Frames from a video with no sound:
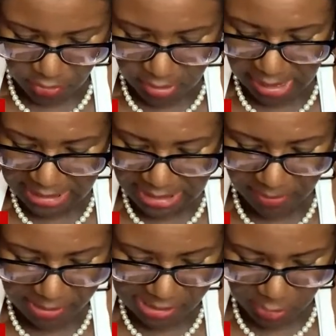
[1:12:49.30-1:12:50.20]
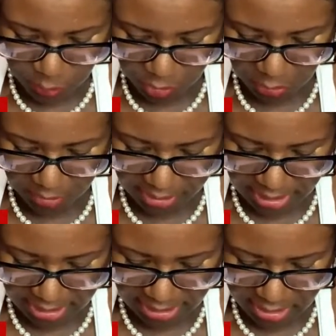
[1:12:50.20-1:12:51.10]
So, in case anybody's wondering what
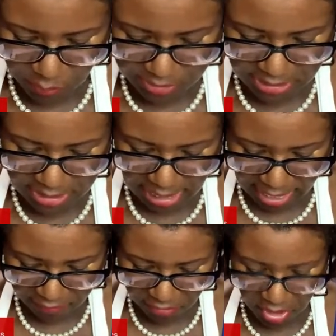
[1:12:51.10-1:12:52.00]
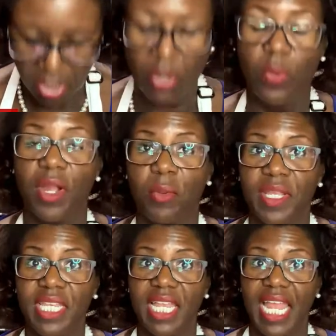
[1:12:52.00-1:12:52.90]
that is, we did a video where
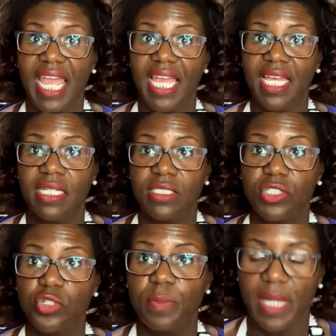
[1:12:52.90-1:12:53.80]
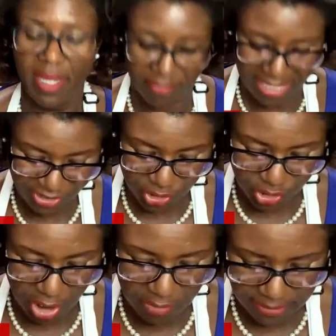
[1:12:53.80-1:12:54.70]
we did a dupe of a
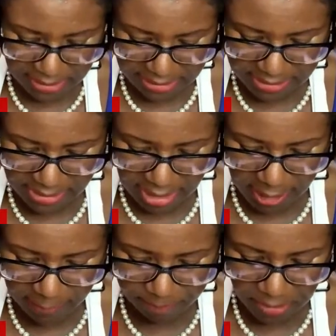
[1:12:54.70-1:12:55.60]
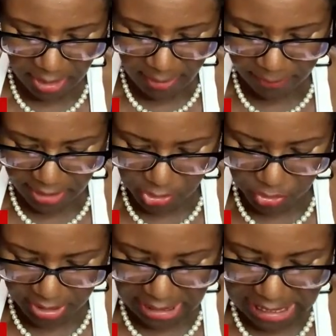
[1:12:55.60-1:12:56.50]
Starbucks um, pink
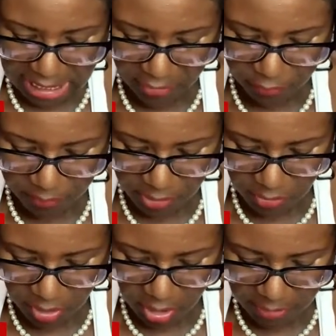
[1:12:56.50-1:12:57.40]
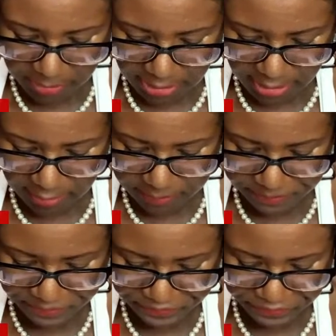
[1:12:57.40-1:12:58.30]
drink. I got it from Low Carb Love.
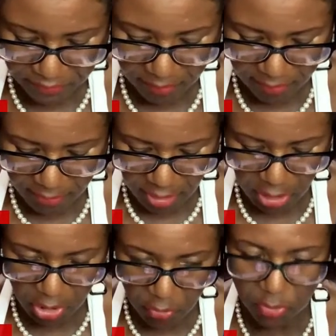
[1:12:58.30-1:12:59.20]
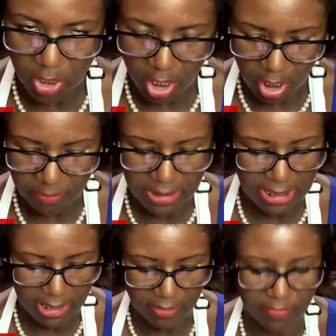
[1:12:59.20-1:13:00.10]
Low Carb
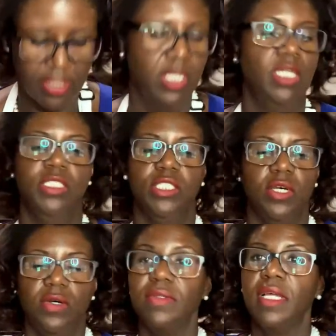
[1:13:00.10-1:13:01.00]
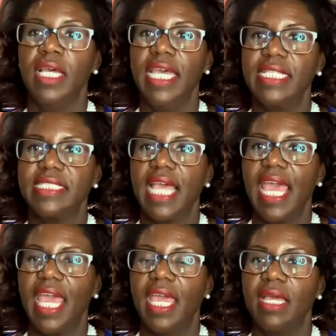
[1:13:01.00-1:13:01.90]
Love. So, it's
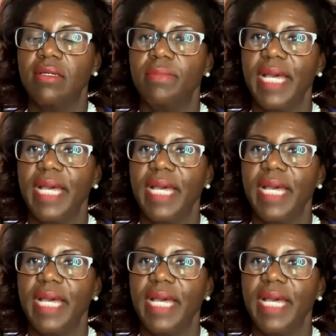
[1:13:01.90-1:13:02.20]
a